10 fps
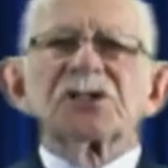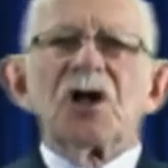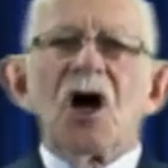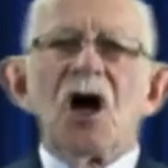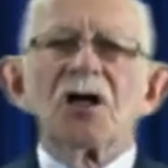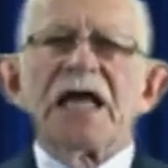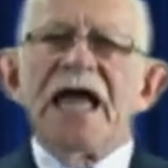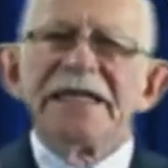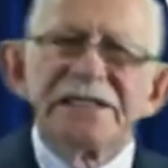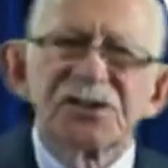God
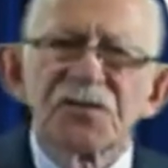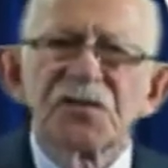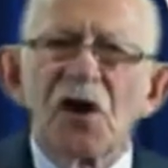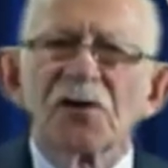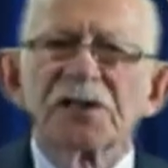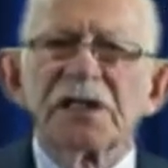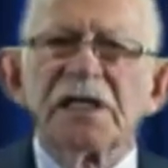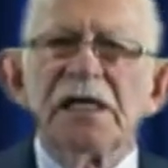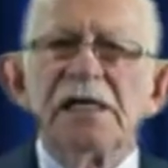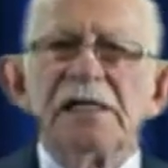and His
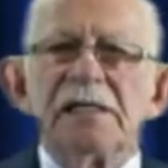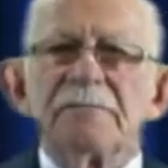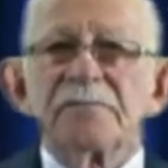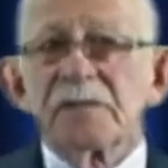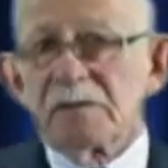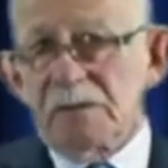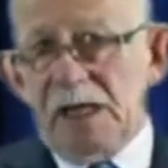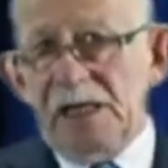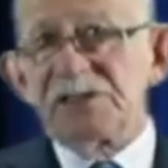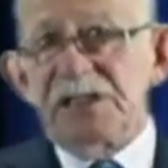authority,
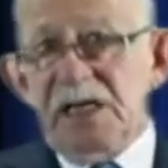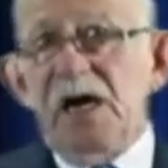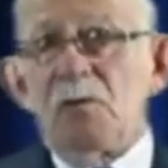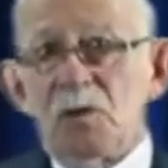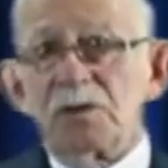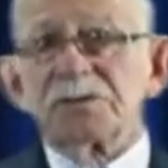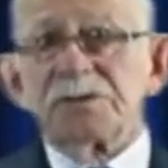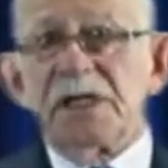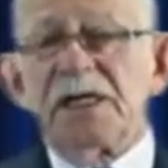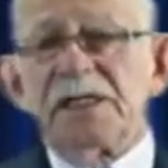as in our world
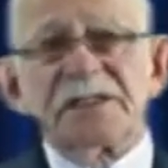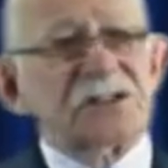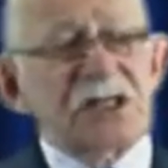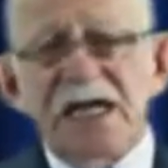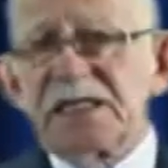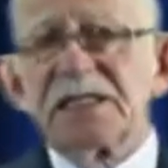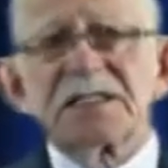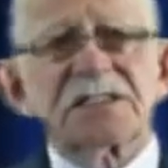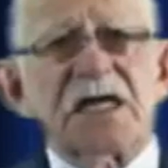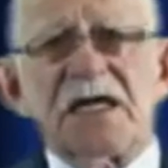today, exactly the
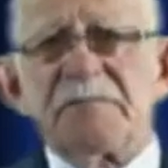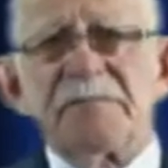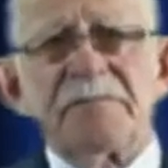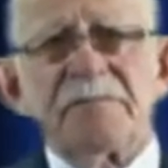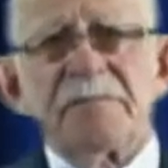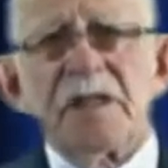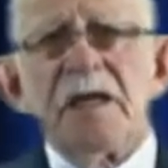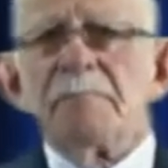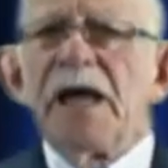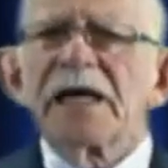same.
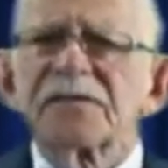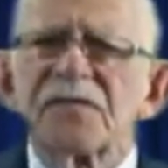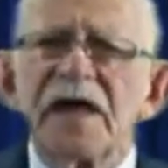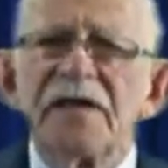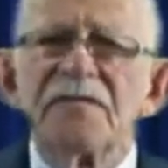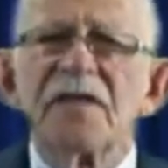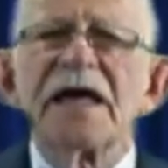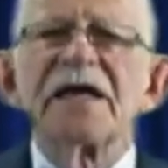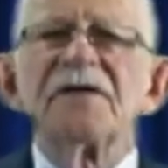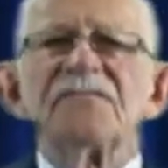Back then, they
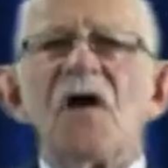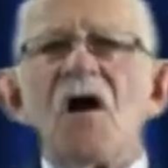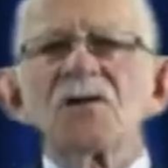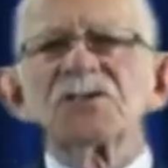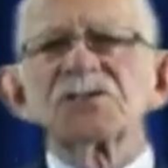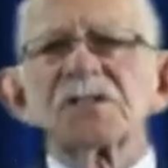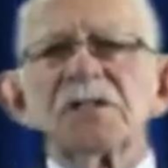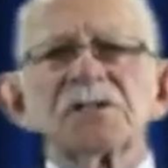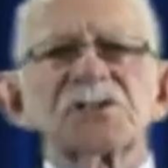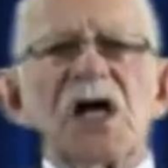had advanced
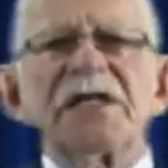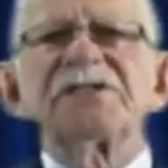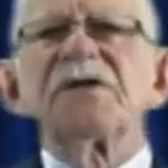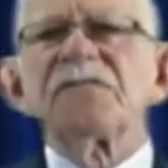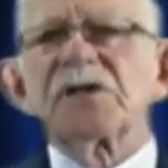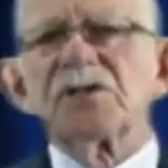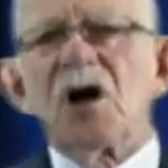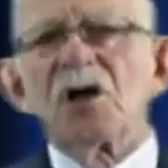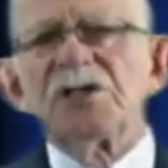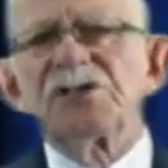scientific
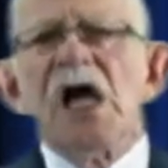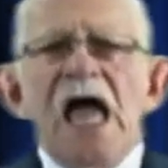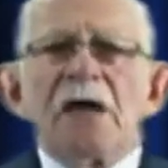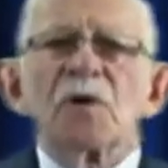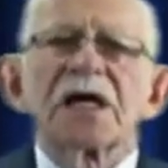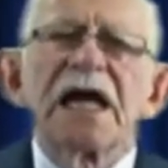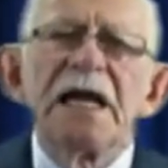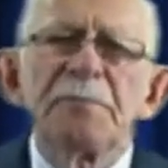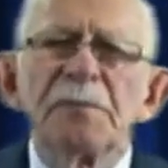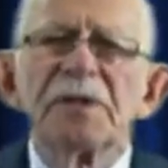knowledge and were
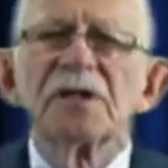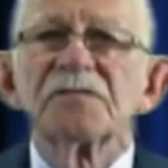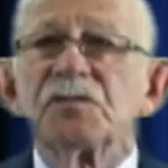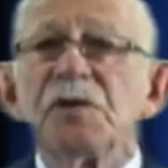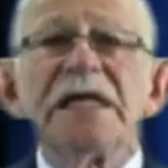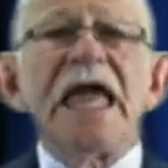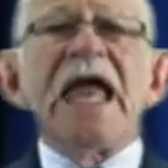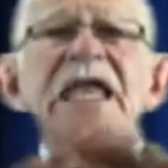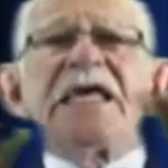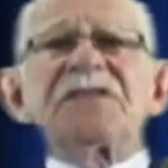capable of doing
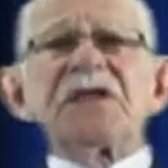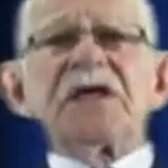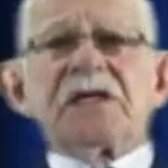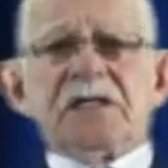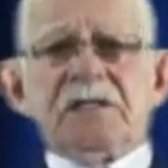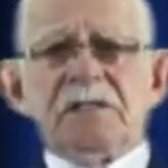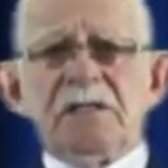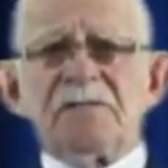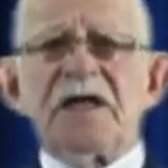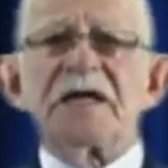anything
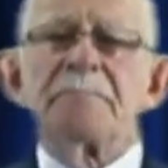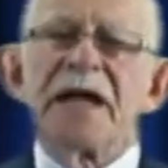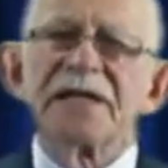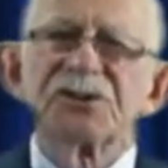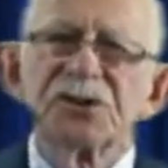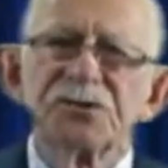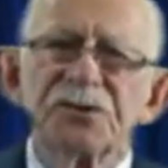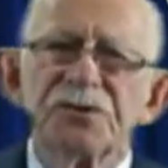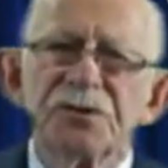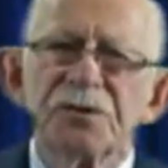they imagined
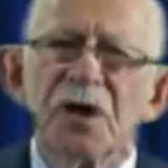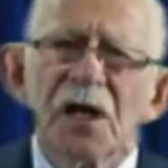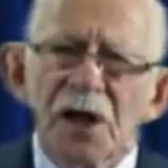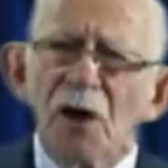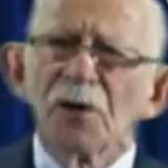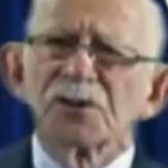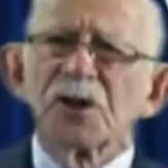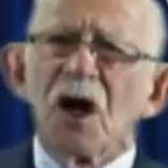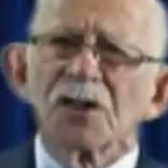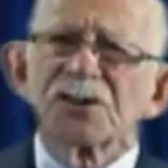to do. Notice
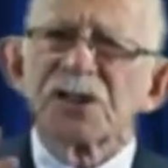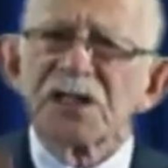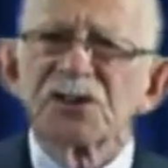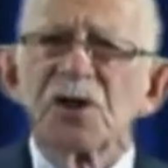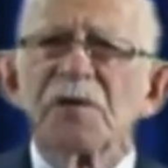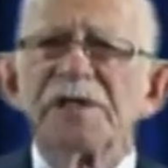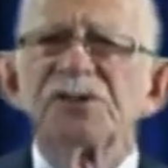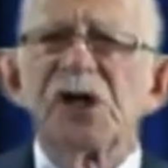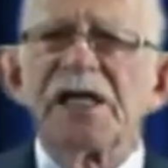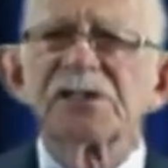God says so in
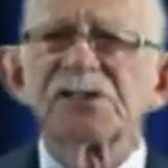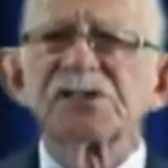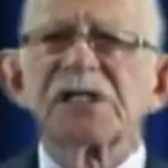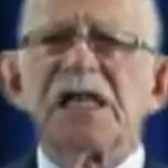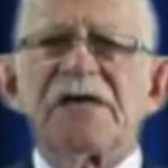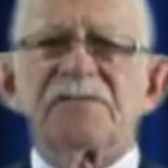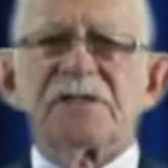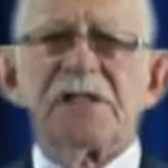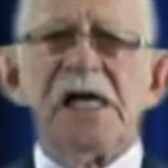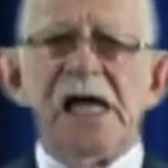Genesis
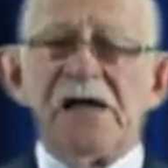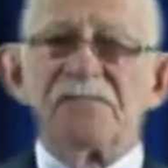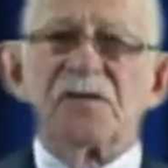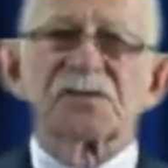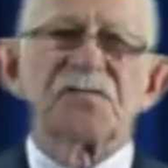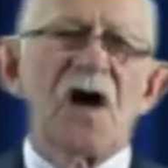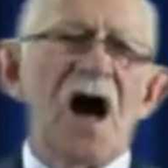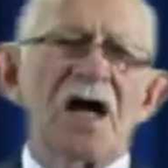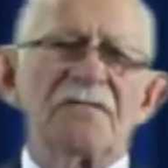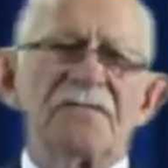11 and verse
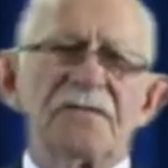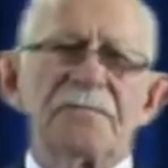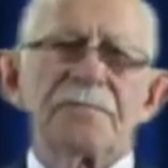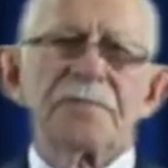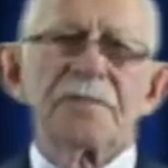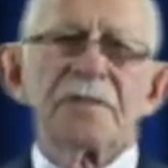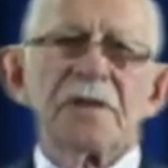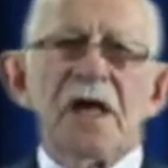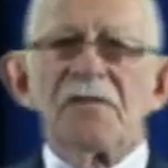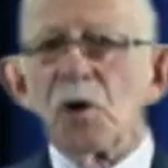5.
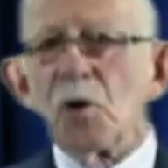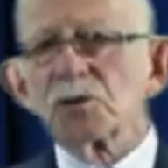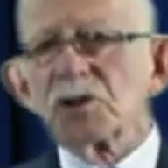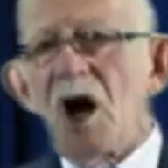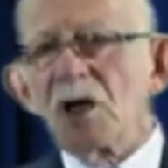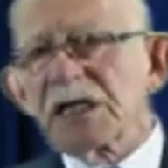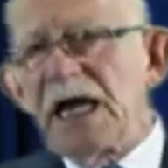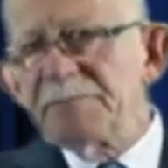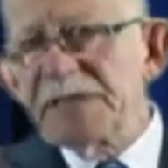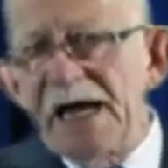And the Lord God
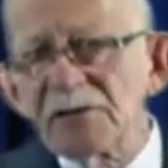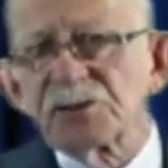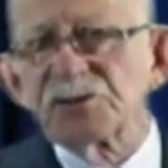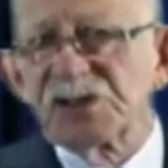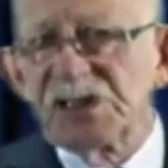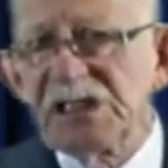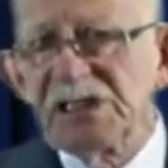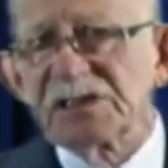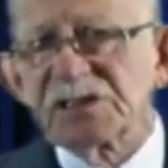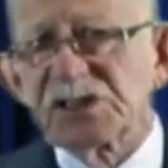came down to
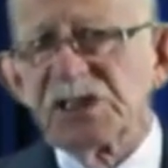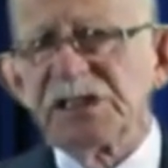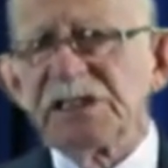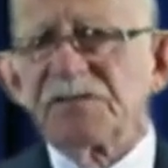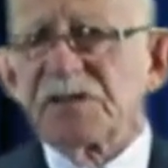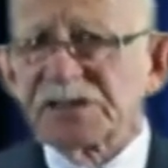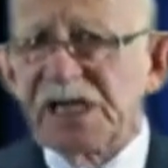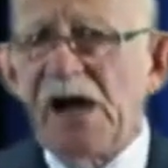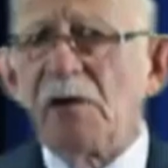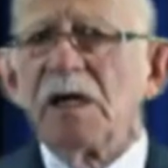see the city and the
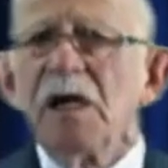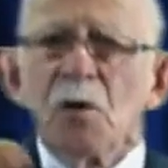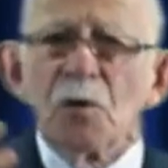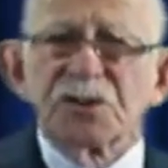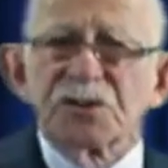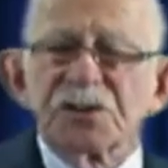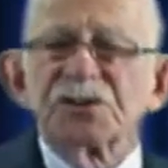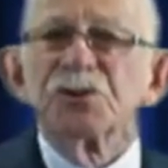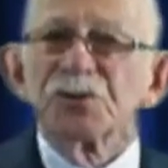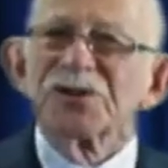tower which the
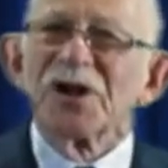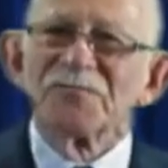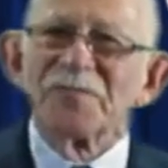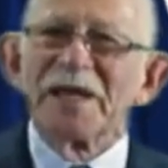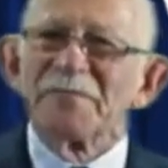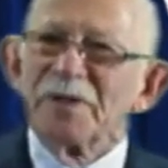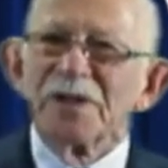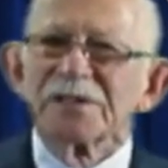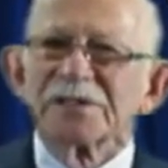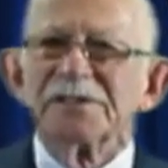children of men
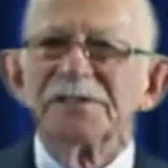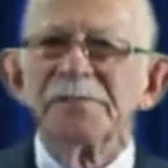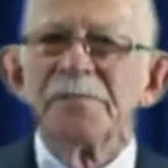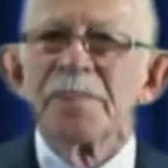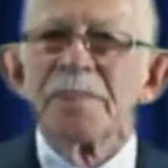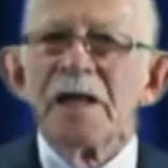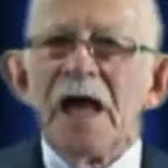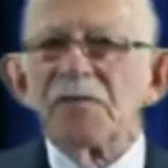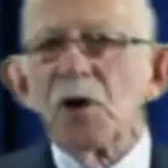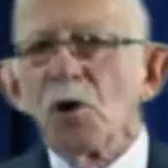builded.
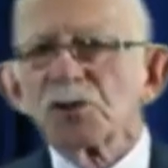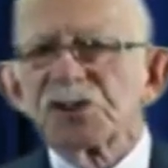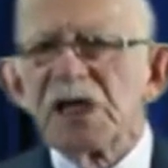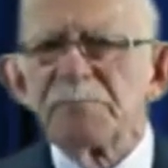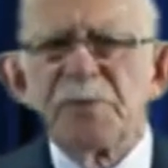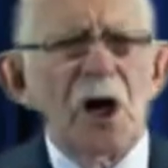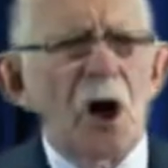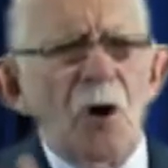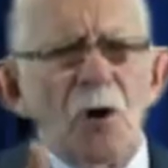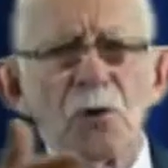And the Lord said,
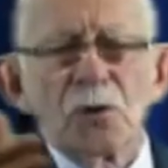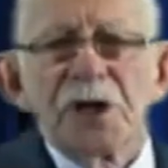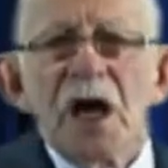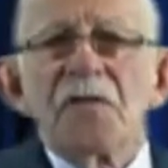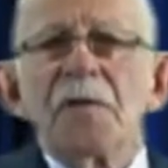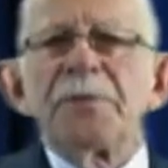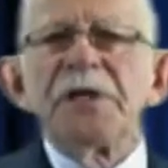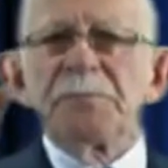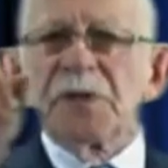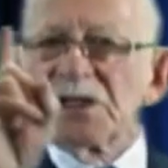"Behold, the
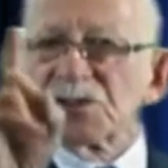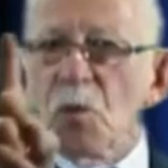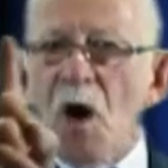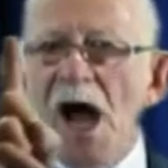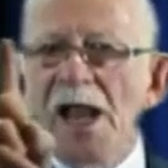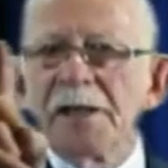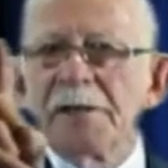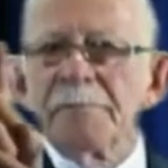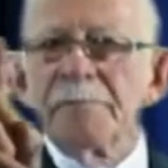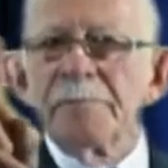people is one,